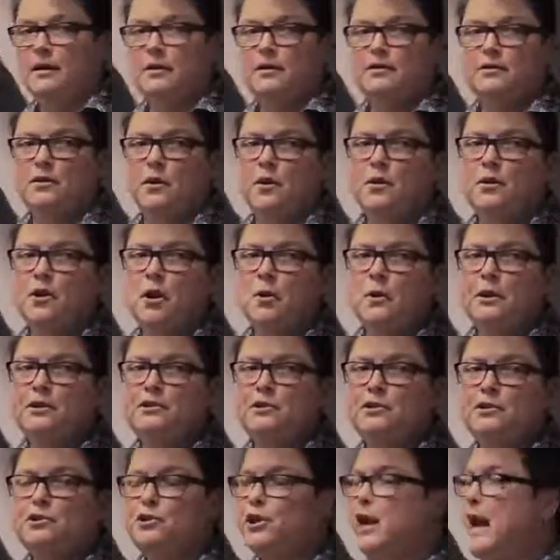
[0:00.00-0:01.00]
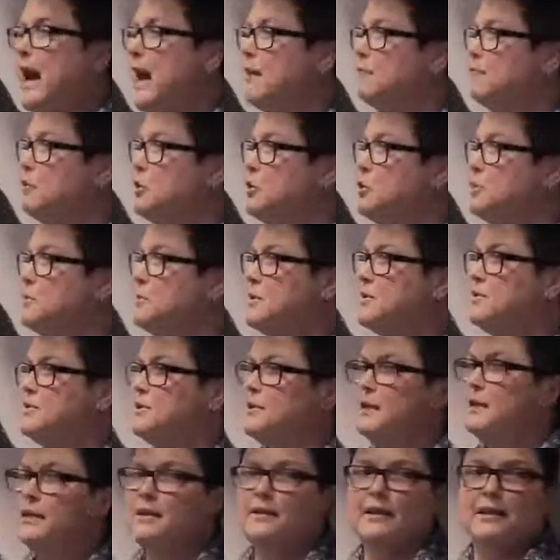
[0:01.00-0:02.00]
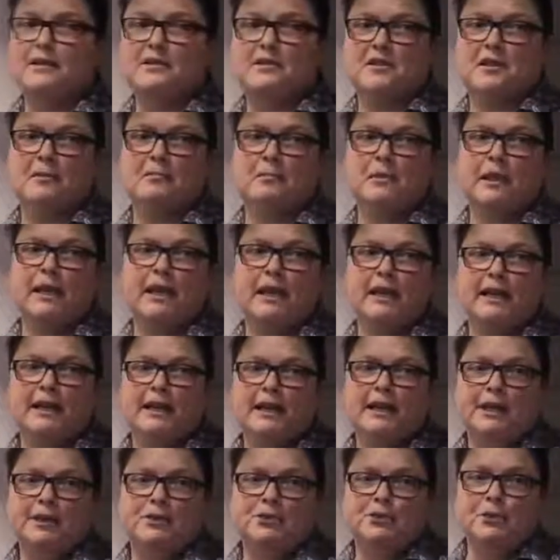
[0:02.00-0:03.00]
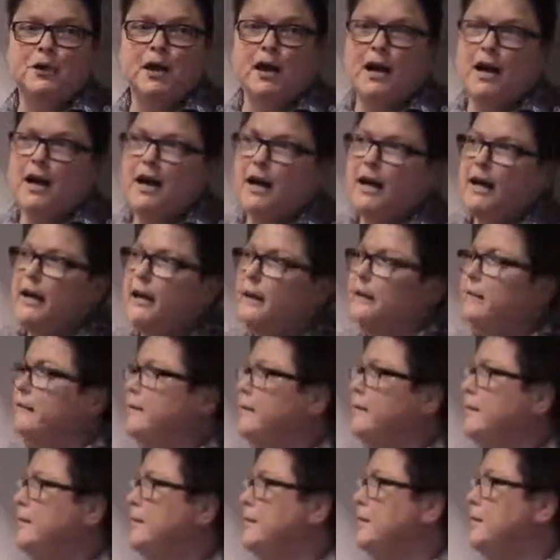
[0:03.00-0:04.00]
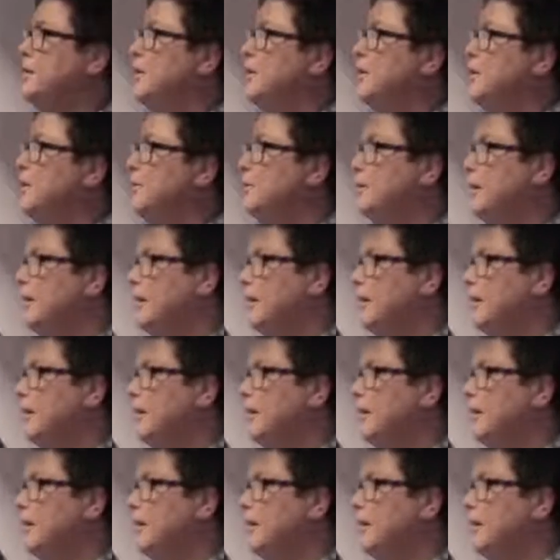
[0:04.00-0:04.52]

Don't go into chat rooms and see that some lady tried, you know,